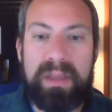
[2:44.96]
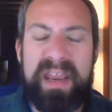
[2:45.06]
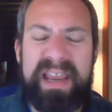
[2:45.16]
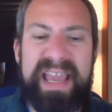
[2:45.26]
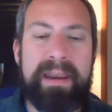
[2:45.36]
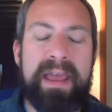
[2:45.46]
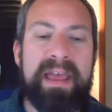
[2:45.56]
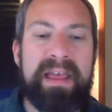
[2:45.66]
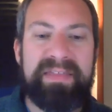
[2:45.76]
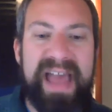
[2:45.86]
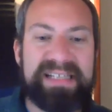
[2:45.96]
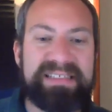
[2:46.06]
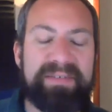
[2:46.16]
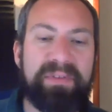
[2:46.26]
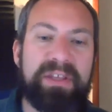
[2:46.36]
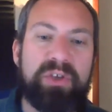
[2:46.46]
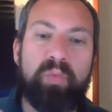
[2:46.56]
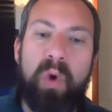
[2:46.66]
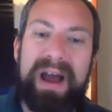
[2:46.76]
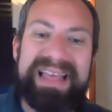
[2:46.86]
And again, that's definitely you
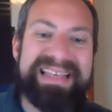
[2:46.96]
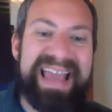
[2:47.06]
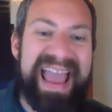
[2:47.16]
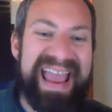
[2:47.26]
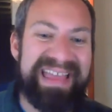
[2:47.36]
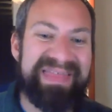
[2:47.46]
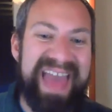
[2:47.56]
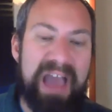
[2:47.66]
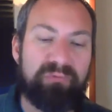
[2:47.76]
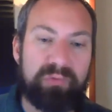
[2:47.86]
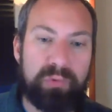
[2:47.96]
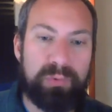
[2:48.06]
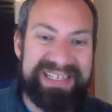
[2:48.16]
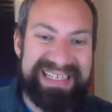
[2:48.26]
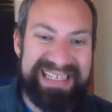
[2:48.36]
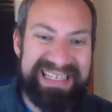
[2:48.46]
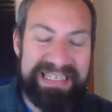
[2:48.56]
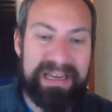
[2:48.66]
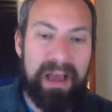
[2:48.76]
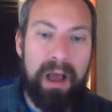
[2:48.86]
want to get in that routine